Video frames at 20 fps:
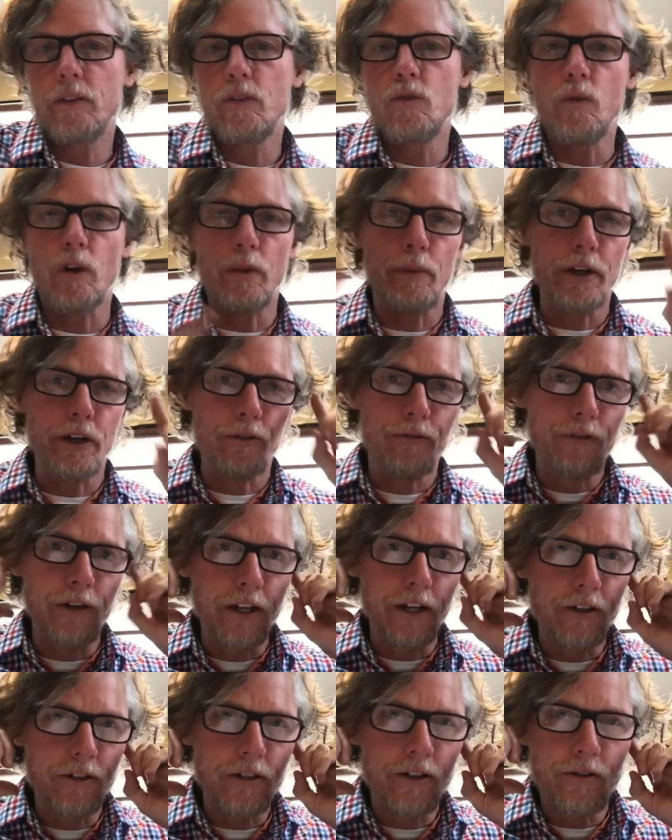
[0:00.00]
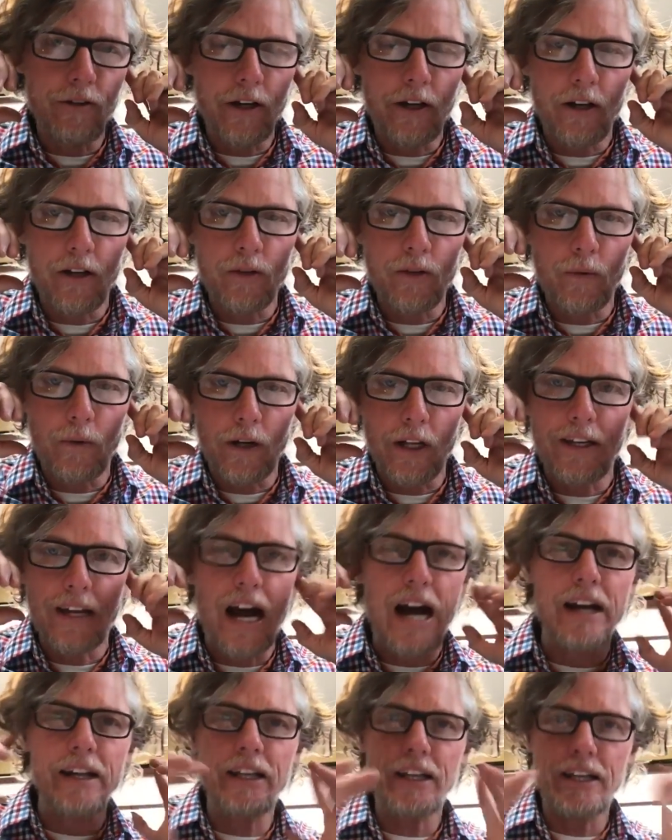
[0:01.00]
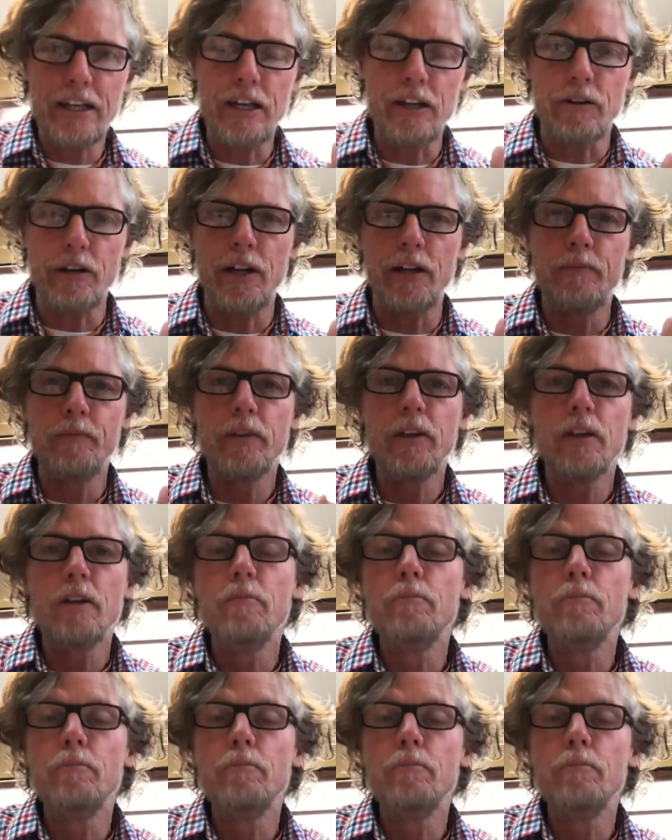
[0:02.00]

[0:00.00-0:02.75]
You want to put your fingers in your ears. You want to not hear it.